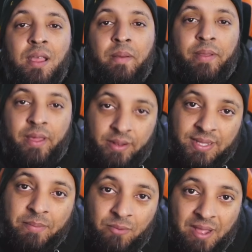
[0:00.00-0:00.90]
We got a
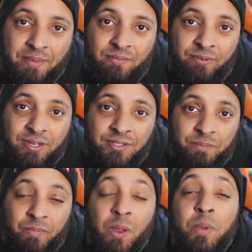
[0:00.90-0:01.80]
double whammy, friends.
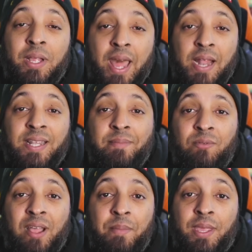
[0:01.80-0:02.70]
We got a double
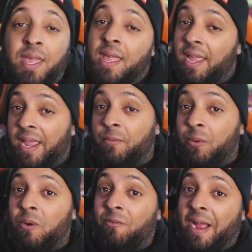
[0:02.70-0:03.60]
whammy. If we
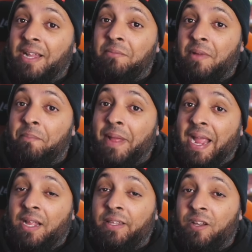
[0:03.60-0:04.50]
rewind
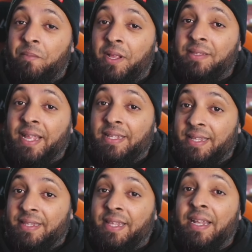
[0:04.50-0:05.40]
back a little bit, they
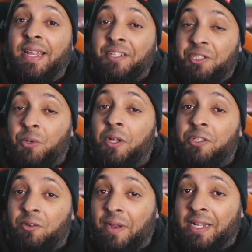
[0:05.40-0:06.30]
did issue a
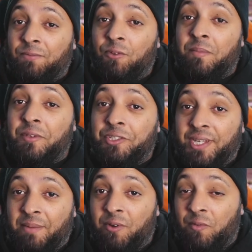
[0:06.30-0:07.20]
Direct for the
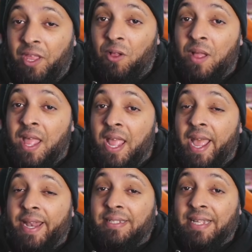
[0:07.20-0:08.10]
museum reveal.
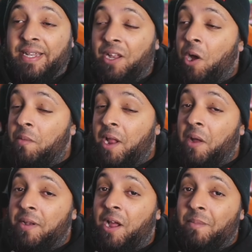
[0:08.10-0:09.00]
And he said, no,
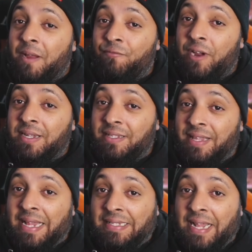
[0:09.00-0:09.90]
no, no, my friends,
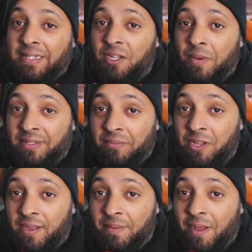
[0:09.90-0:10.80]
that's not the Direct I'm
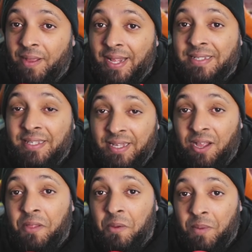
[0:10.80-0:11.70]
talking about. It's the
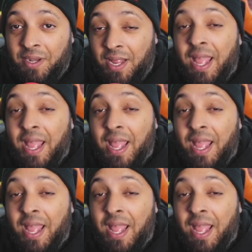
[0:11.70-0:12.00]
other one.